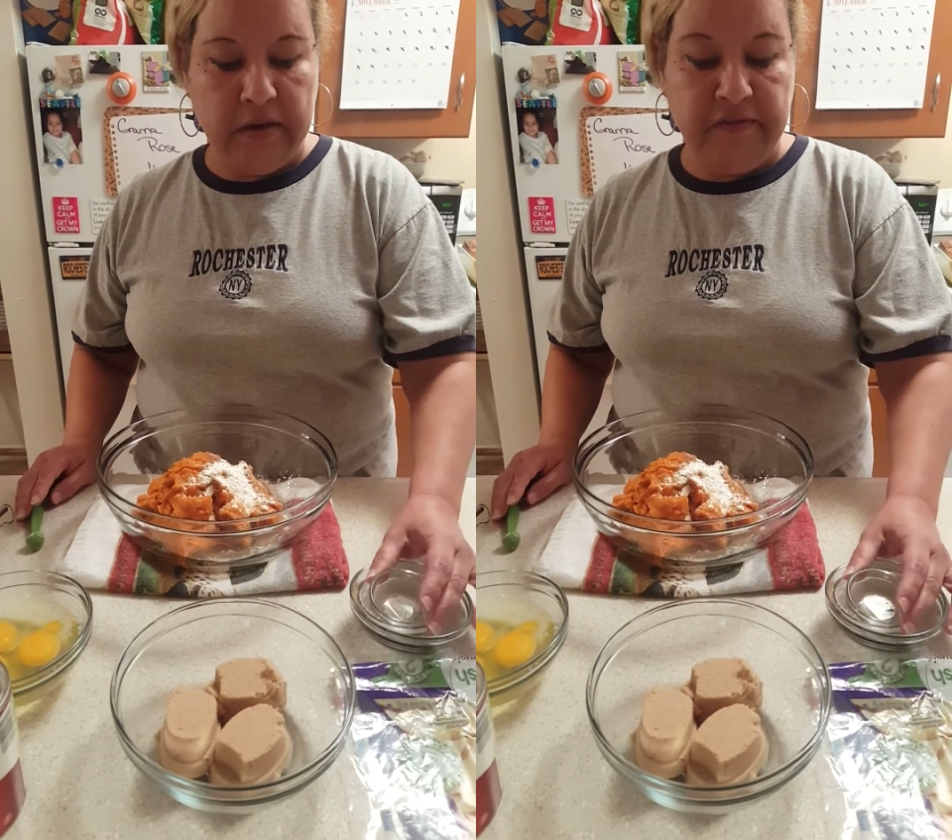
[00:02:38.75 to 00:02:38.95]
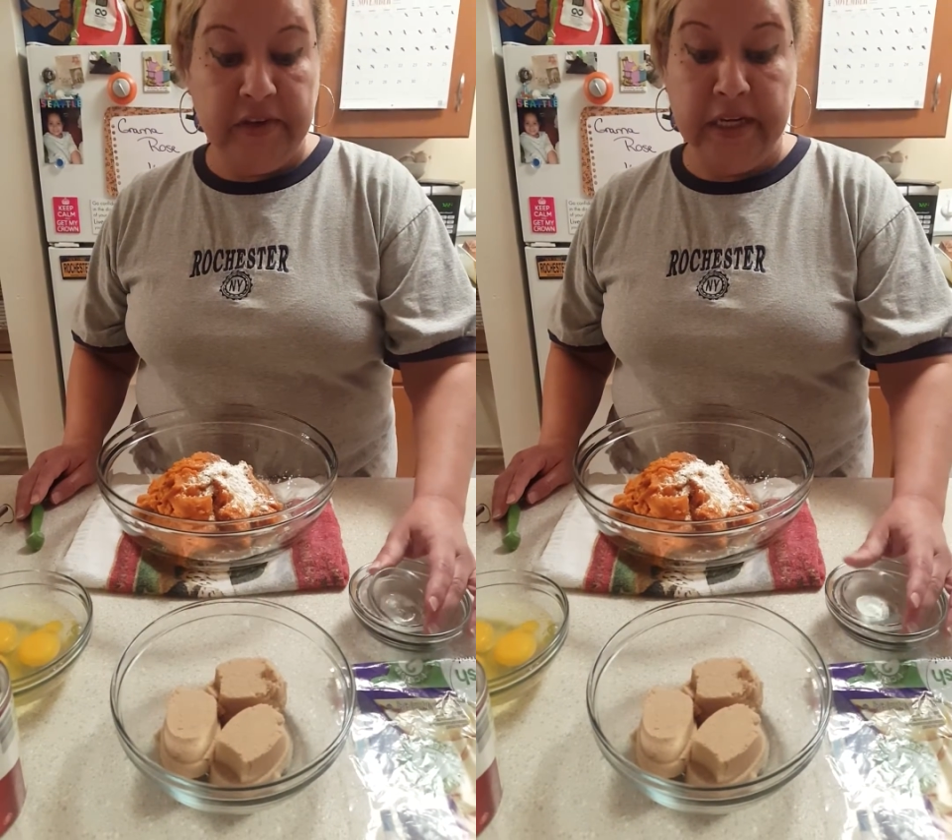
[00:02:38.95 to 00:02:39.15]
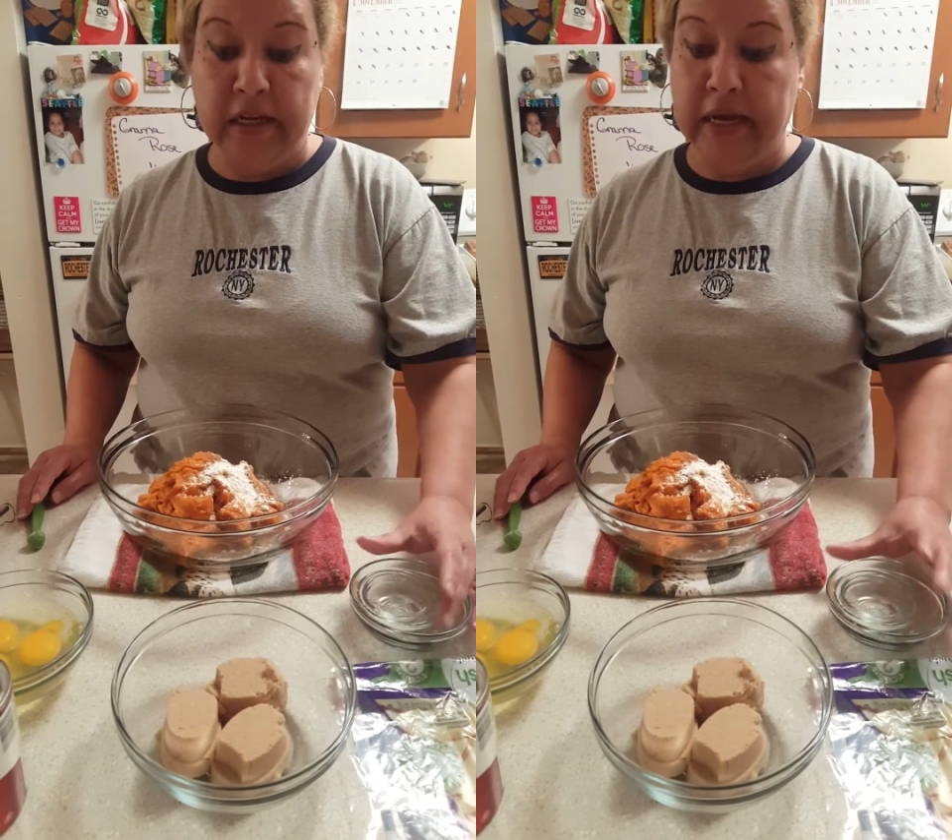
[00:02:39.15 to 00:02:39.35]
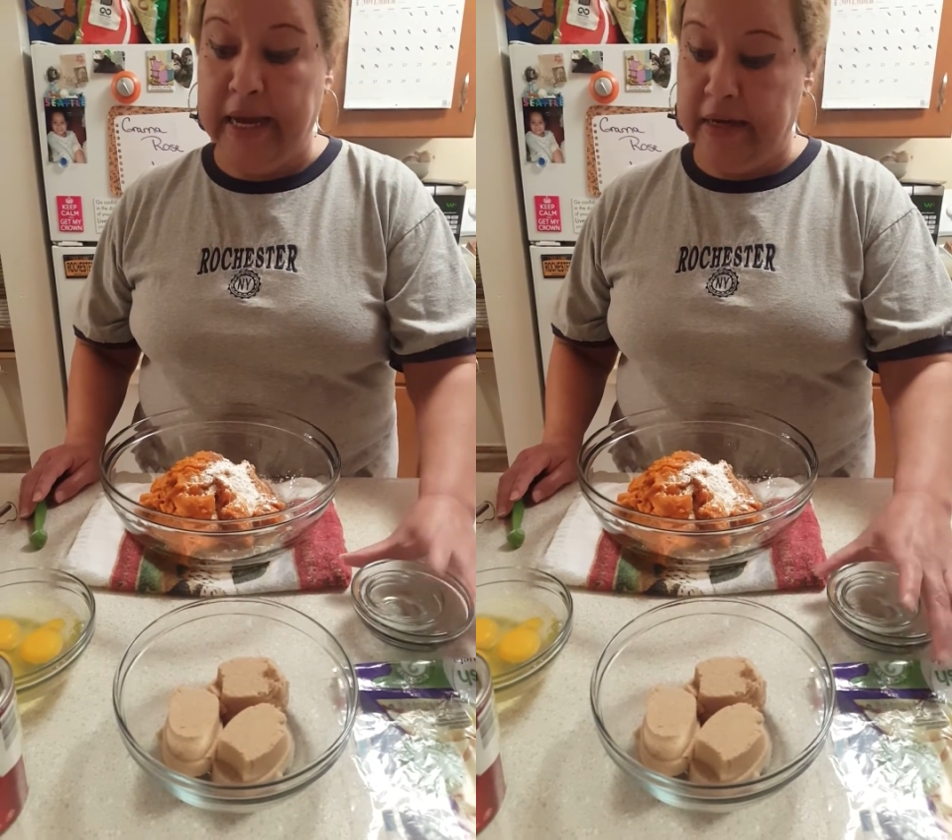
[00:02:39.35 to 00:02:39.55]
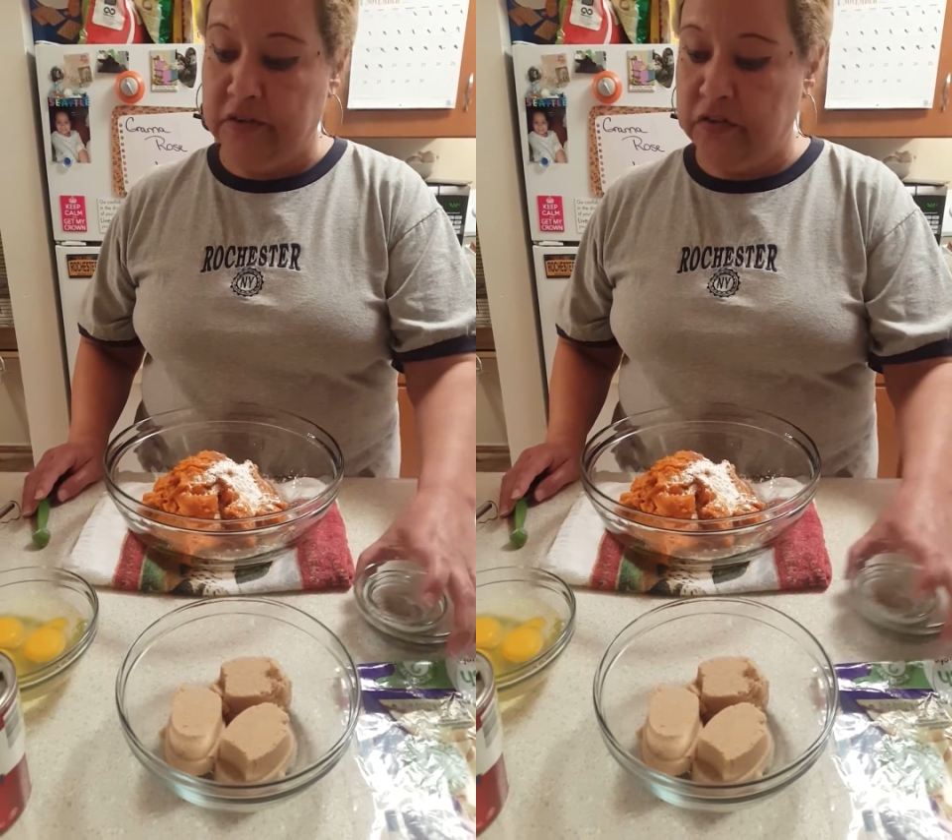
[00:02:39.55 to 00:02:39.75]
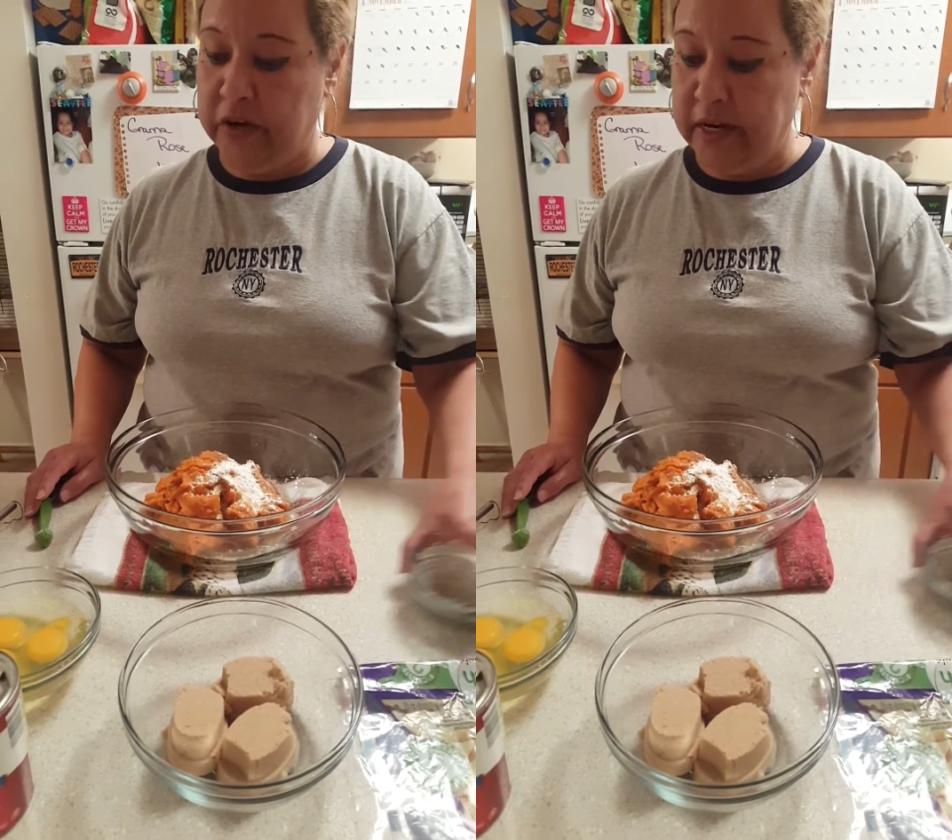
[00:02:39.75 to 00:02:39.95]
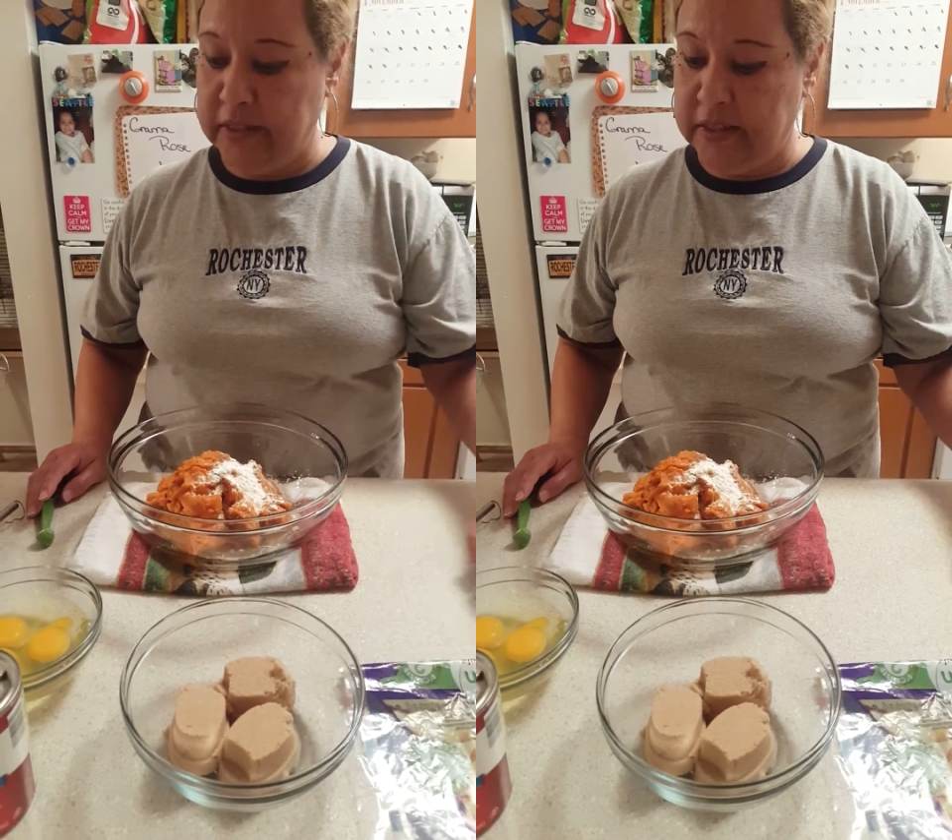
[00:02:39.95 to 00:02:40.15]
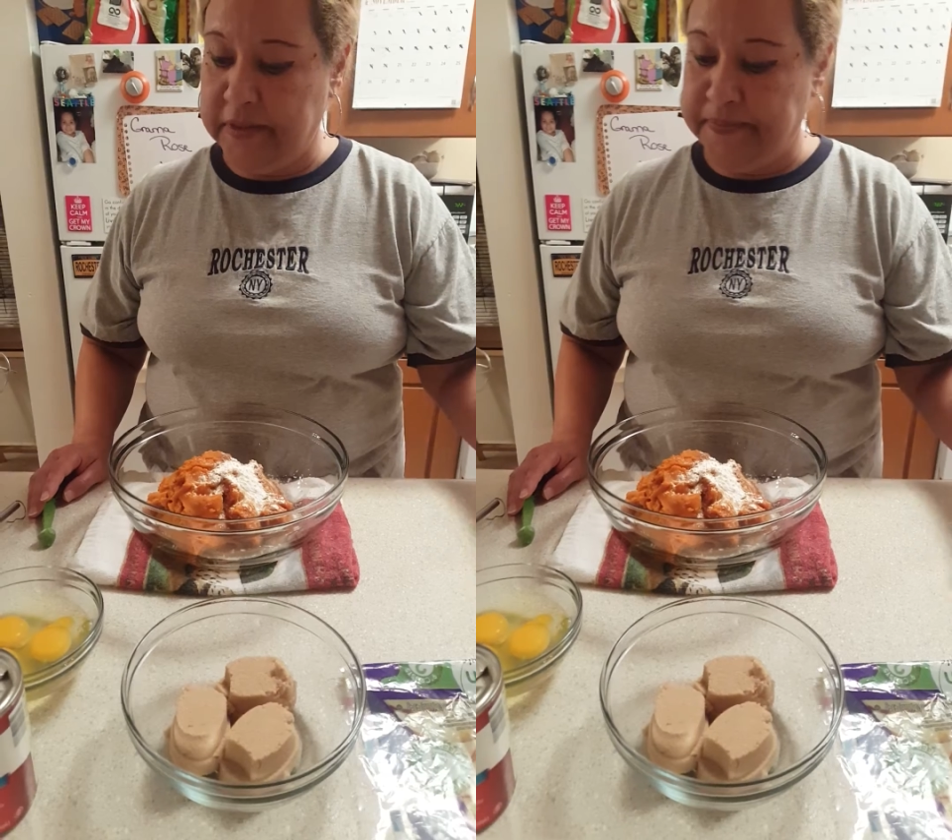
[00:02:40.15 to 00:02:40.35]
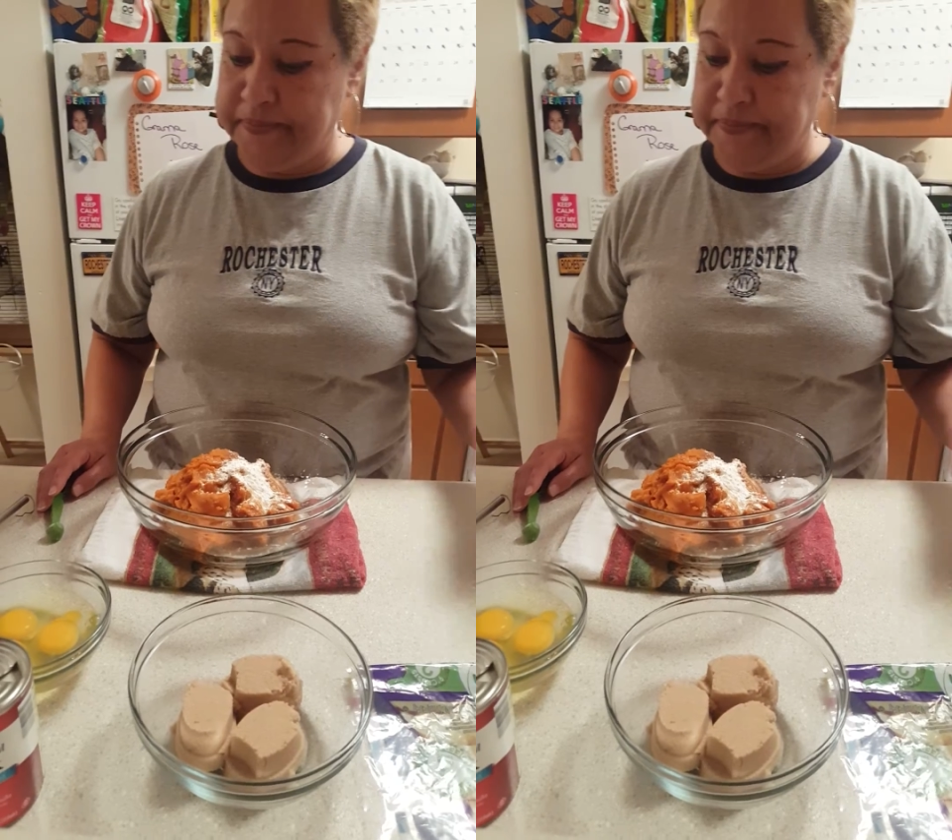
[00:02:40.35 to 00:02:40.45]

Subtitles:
vanilla extract.